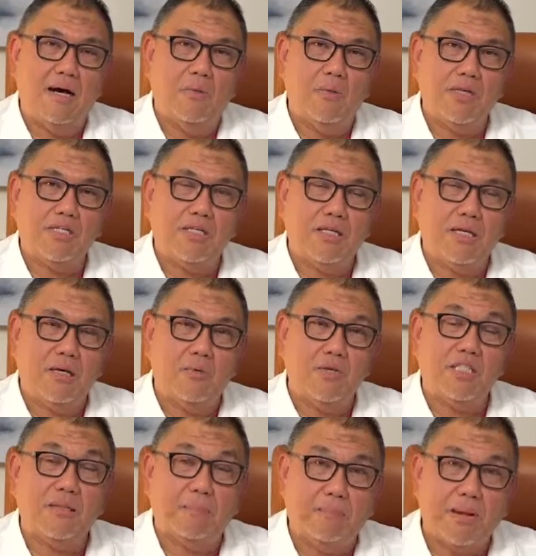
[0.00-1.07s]
which
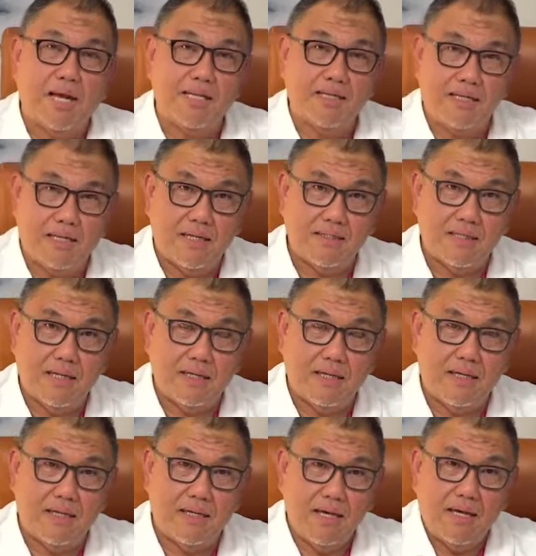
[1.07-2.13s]
supplies
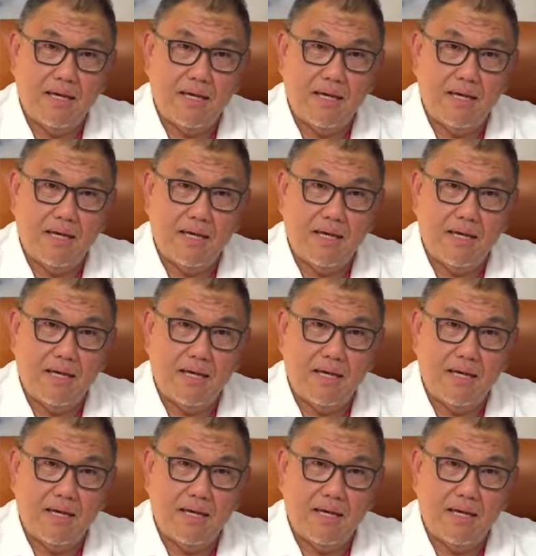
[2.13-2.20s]
the